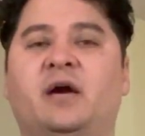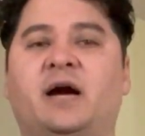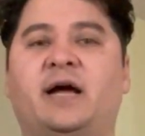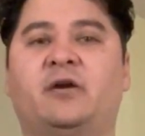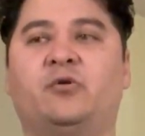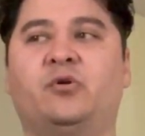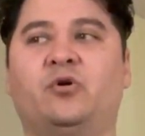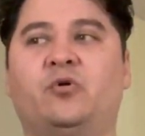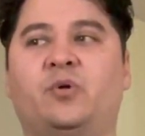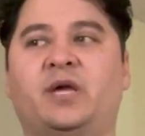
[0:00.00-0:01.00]
I don't
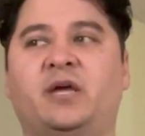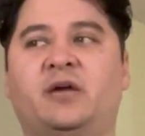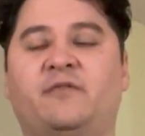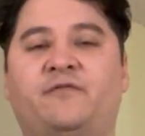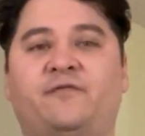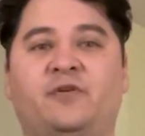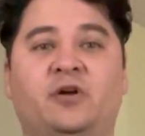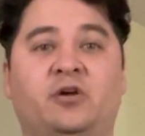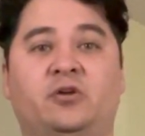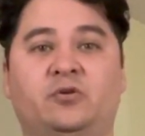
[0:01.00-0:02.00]
know if
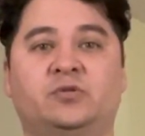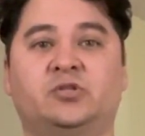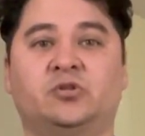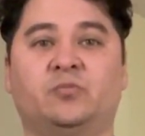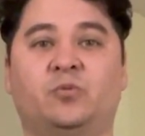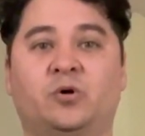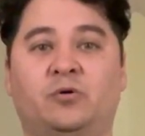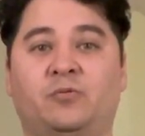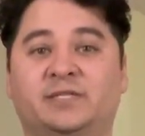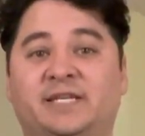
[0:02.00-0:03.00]
YouTube
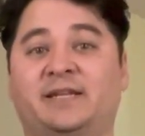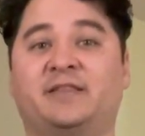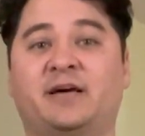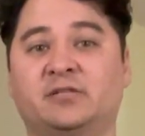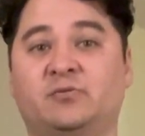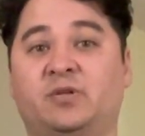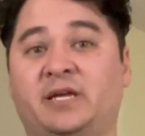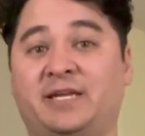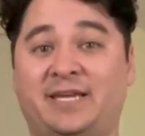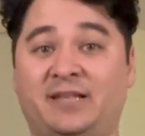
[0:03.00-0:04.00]
will, once I hit 1,000, will
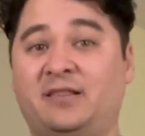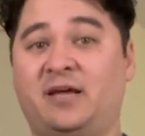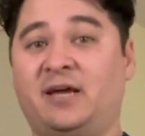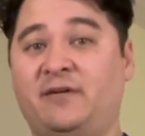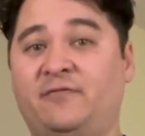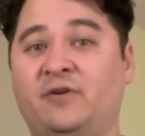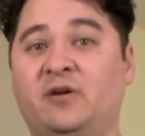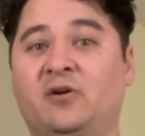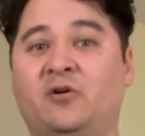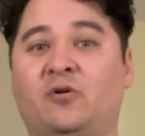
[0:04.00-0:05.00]
like hit live,
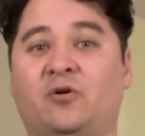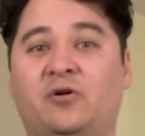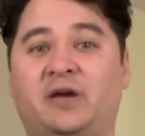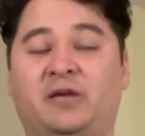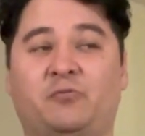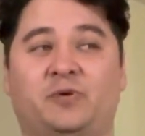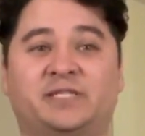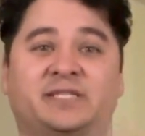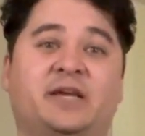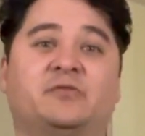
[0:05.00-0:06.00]
or it
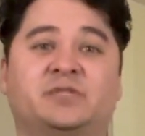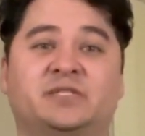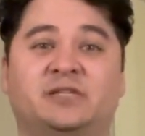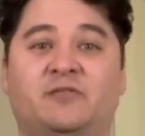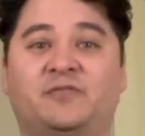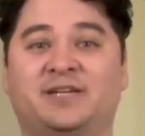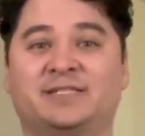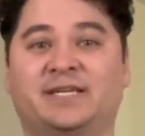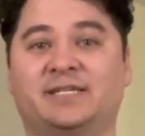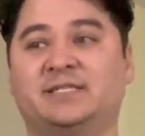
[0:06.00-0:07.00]
recycles itself.
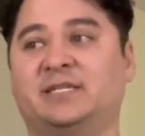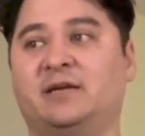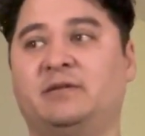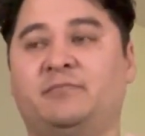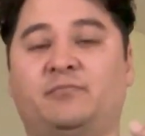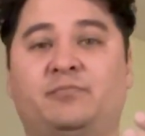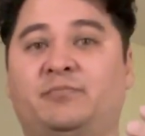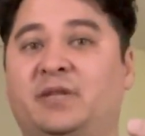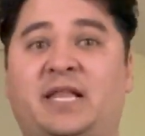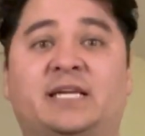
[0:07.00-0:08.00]
Because like I said,
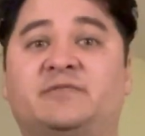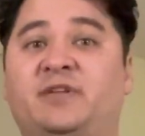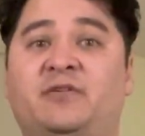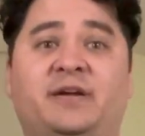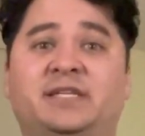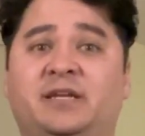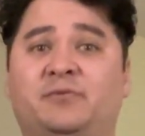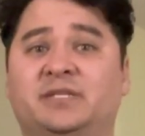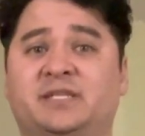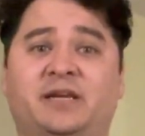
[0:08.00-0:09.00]
the last video I did
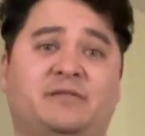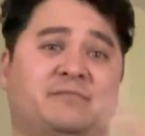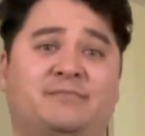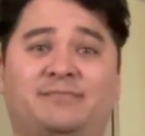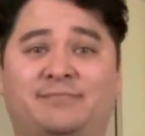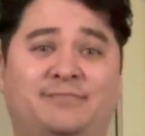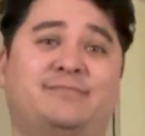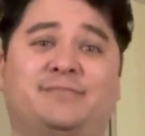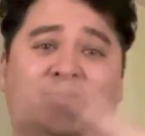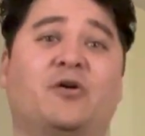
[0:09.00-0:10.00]
was like
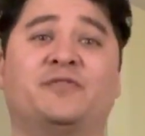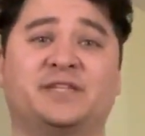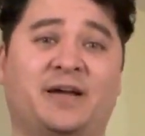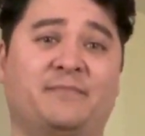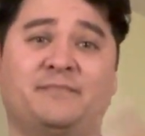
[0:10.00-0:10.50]
COVID time,